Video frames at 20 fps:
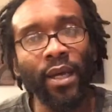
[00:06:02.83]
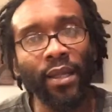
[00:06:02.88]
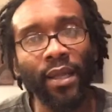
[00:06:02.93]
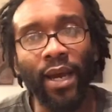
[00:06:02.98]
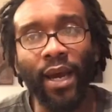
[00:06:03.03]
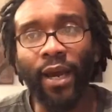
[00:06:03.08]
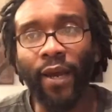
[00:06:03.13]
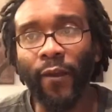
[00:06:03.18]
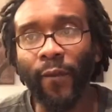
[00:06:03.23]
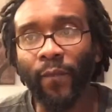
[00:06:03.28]

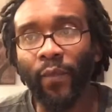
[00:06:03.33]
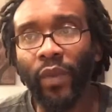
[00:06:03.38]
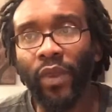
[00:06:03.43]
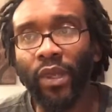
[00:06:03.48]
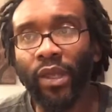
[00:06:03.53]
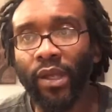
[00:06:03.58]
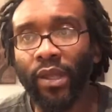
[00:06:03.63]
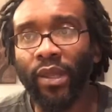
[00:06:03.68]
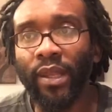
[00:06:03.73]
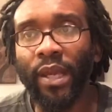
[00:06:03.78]
like
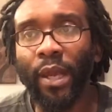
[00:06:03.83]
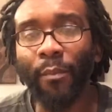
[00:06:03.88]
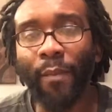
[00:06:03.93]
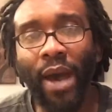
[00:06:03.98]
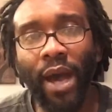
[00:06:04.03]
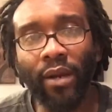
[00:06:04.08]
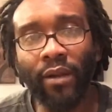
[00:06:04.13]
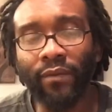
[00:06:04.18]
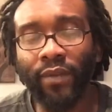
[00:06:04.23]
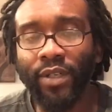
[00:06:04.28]
the the
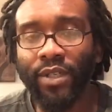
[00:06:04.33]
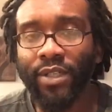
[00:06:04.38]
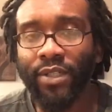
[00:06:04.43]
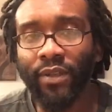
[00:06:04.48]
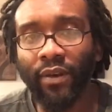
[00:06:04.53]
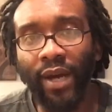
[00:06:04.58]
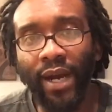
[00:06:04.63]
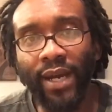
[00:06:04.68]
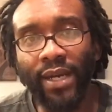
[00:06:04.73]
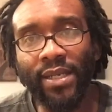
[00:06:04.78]
amount of
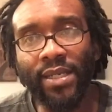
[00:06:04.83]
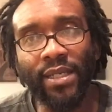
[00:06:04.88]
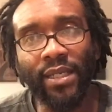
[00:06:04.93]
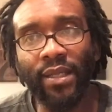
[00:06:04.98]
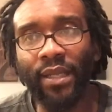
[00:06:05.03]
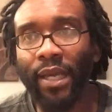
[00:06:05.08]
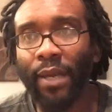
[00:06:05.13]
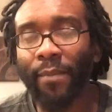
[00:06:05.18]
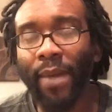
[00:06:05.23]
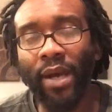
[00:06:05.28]
disgrace
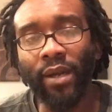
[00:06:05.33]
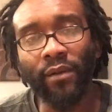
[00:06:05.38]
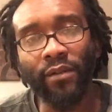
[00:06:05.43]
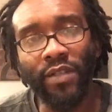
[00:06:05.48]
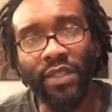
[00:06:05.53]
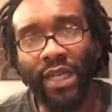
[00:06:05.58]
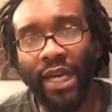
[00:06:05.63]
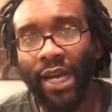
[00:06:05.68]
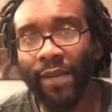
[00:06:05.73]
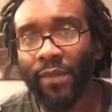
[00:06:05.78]
and the amount of
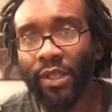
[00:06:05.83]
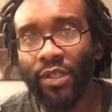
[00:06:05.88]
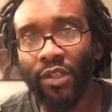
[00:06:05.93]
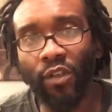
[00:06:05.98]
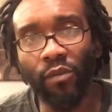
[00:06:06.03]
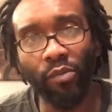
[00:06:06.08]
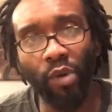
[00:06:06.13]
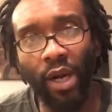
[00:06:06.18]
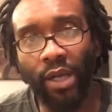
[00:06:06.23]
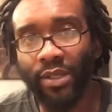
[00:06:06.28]
shame that
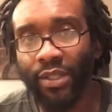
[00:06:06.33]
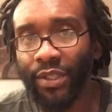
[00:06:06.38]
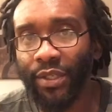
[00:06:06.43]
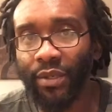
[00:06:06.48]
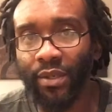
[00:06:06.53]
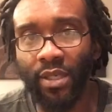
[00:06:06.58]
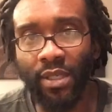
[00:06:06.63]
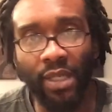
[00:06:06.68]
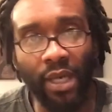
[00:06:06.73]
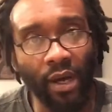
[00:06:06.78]
you brought to
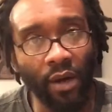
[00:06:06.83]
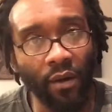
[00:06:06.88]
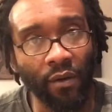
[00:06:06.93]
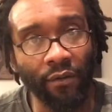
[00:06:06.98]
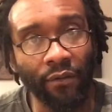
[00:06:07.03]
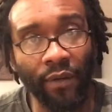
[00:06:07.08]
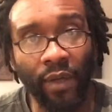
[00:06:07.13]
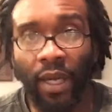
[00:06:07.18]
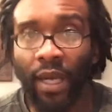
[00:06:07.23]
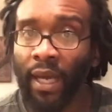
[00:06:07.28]

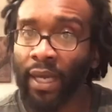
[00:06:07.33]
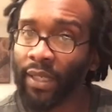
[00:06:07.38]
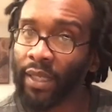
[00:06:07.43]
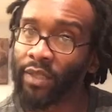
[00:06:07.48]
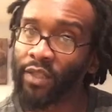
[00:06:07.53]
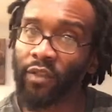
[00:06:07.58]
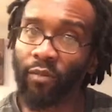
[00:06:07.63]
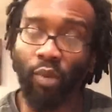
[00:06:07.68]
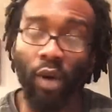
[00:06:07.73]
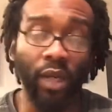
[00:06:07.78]
yourself
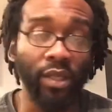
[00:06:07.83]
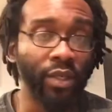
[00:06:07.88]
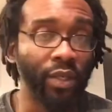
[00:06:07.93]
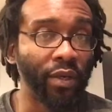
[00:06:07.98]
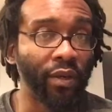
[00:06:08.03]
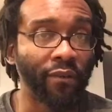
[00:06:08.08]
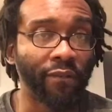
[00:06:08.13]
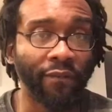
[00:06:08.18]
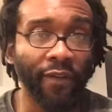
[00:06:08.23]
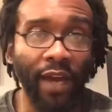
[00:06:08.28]
that you brought to
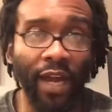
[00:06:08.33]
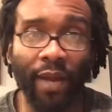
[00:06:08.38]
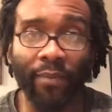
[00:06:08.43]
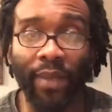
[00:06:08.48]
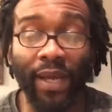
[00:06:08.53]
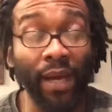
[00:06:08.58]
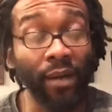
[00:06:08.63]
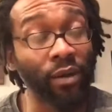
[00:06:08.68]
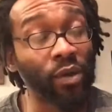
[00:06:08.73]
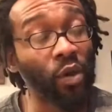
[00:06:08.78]
your
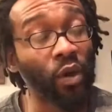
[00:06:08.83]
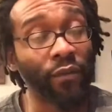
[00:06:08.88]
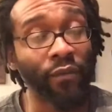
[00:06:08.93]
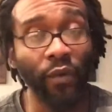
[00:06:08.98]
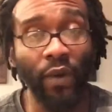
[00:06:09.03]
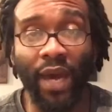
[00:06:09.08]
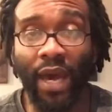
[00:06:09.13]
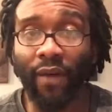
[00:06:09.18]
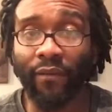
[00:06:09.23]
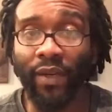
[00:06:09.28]
family i don't know if
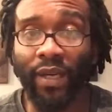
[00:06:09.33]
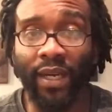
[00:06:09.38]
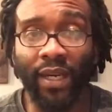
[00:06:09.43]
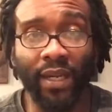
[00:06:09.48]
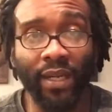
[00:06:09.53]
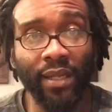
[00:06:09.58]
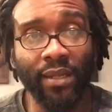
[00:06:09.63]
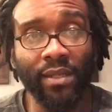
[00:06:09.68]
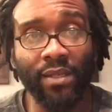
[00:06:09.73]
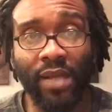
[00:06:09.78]
you have
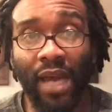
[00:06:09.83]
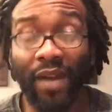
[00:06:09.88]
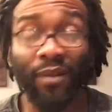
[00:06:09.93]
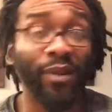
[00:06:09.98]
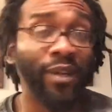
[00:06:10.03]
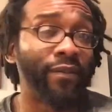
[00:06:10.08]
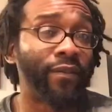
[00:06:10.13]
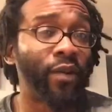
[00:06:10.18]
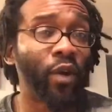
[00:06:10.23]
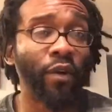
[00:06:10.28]
kids i
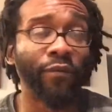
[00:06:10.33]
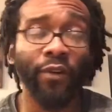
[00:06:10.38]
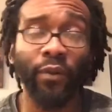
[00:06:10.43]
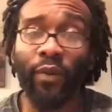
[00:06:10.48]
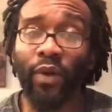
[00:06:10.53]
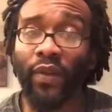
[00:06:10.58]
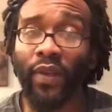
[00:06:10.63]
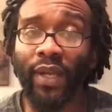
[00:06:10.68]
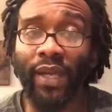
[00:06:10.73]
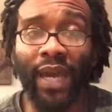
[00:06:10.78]
don't even know if
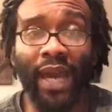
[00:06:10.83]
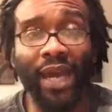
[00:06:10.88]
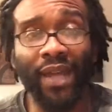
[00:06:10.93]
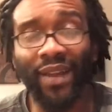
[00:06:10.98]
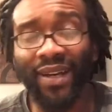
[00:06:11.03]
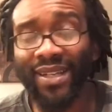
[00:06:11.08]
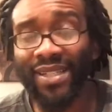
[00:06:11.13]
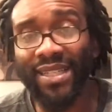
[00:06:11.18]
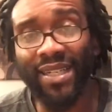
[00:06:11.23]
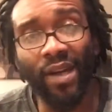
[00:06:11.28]
you're really gay
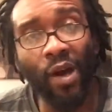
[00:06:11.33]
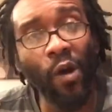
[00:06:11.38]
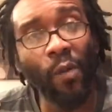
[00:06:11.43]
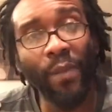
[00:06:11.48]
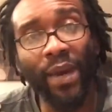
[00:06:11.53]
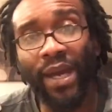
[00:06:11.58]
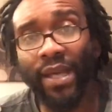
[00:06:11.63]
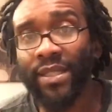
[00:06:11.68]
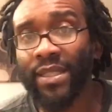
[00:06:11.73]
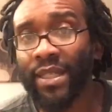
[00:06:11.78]
like i said i
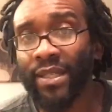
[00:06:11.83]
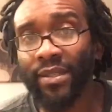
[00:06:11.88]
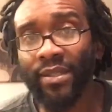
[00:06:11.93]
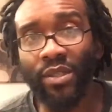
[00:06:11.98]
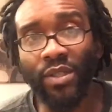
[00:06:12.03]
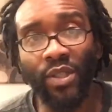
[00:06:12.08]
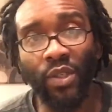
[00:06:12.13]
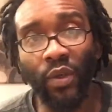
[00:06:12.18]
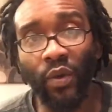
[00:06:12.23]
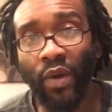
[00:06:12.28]
don't pay
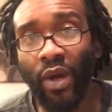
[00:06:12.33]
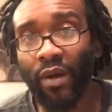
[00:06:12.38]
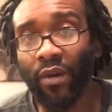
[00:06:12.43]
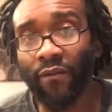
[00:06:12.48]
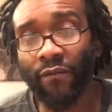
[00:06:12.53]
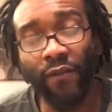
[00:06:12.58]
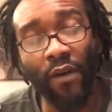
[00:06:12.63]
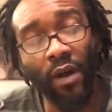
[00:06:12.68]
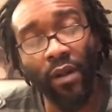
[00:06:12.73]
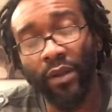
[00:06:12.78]
attention to you i
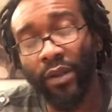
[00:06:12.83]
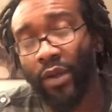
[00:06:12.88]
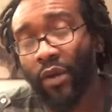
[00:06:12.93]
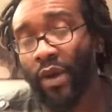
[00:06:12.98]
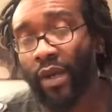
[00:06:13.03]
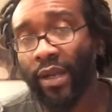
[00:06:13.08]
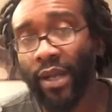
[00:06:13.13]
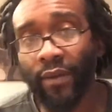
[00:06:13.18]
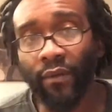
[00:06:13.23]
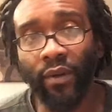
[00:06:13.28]
don't follow you
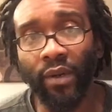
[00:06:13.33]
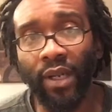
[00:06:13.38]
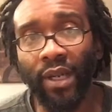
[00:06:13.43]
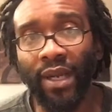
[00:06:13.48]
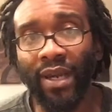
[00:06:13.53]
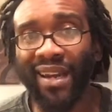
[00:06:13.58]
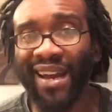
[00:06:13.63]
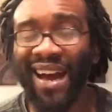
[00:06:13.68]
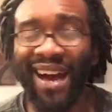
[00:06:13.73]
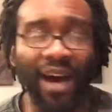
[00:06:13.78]
i never
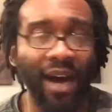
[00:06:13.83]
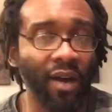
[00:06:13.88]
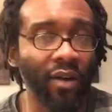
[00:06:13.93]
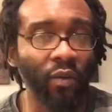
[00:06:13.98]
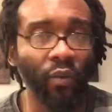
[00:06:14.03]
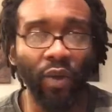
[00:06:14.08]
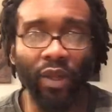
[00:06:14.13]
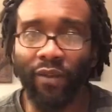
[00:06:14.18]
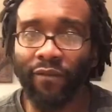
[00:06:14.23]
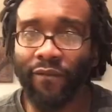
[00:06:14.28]
did i
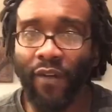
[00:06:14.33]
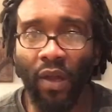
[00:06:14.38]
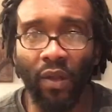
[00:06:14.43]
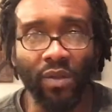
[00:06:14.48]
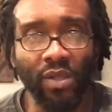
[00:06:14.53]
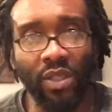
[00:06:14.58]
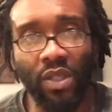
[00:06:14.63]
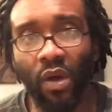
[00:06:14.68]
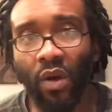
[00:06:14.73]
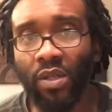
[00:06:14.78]
don't really
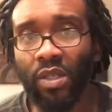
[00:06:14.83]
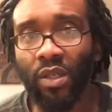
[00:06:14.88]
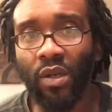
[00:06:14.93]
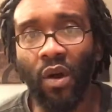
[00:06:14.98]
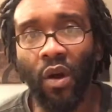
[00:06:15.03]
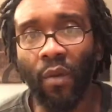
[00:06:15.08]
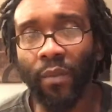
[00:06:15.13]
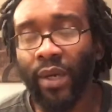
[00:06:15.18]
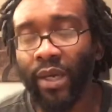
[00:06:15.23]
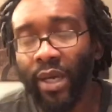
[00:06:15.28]
follow stars at
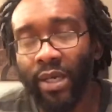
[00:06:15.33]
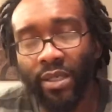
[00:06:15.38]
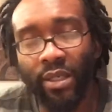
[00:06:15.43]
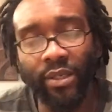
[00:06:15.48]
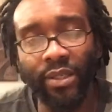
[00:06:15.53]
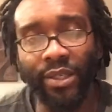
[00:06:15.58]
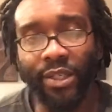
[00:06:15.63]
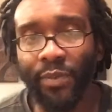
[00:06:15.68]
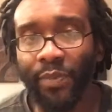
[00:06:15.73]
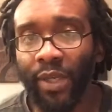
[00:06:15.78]
all because
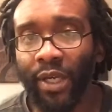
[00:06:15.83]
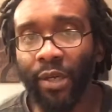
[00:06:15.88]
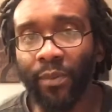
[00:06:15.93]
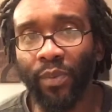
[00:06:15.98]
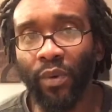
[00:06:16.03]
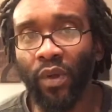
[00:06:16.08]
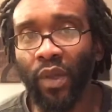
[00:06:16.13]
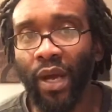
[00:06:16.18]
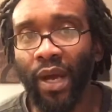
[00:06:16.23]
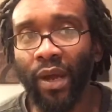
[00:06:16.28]
they're just
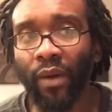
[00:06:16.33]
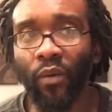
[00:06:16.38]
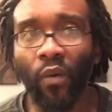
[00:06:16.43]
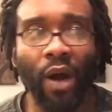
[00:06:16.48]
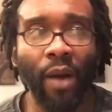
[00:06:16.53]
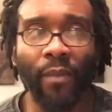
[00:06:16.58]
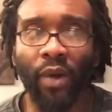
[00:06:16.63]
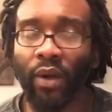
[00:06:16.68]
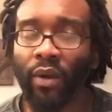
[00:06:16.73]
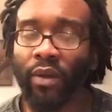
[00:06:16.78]
people like
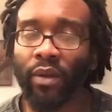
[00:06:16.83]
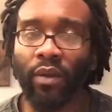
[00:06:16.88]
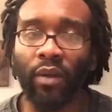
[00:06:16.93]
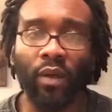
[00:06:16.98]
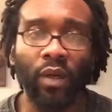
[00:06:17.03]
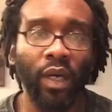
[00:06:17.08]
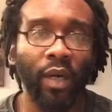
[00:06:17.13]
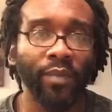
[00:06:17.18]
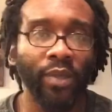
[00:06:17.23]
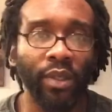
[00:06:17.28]
why am i going to
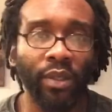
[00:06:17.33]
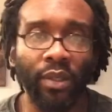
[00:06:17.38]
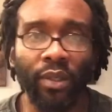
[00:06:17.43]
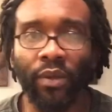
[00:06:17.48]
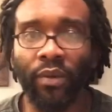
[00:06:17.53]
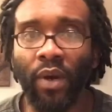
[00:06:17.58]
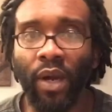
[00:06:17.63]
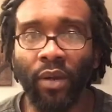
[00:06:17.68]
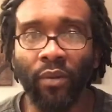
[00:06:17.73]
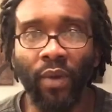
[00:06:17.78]
look up to
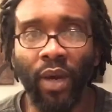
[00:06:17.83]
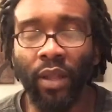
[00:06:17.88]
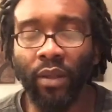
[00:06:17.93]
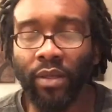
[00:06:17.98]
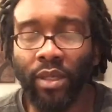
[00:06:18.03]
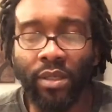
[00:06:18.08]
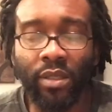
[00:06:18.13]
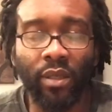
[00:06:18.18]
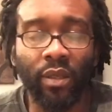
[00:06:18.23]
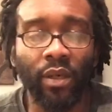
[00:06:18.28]
you i'd
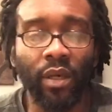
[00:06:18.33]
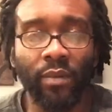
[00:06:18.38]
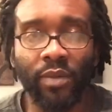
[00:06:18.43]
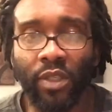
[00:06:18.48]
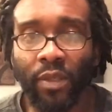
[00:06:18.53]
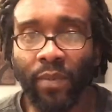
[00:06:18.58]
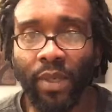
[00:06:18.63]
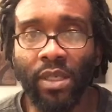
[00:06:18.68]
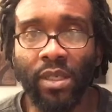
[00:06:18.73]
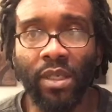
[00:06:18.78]
rather just look up
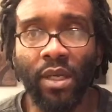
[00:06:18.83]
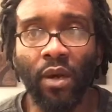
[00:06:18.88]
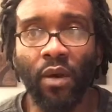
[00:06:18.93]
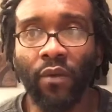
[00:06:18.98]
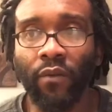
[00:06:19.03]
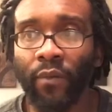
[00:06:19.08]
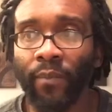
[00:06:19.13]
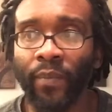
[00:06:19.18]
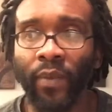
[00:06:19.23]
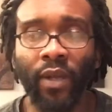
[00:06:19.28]
to
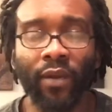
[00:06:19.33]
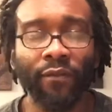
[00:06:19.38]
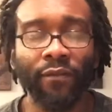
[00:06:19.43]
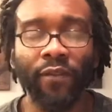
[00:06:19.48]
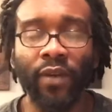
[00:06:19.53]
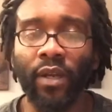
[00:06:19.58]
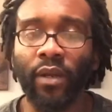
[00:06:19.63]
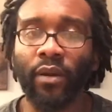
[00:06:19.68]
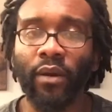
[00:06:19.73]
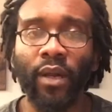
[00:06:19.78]
myself and
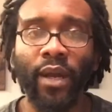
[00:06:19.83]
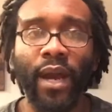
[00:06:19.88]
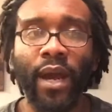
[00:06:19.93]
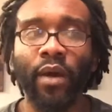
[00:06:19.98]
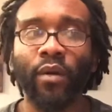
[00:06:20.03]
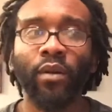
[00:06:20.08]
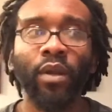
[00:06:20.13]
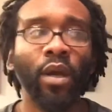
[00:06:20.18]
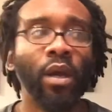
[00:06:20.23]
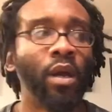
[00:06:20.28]
figure it
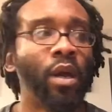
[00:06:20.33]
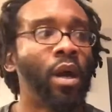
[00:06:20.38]
out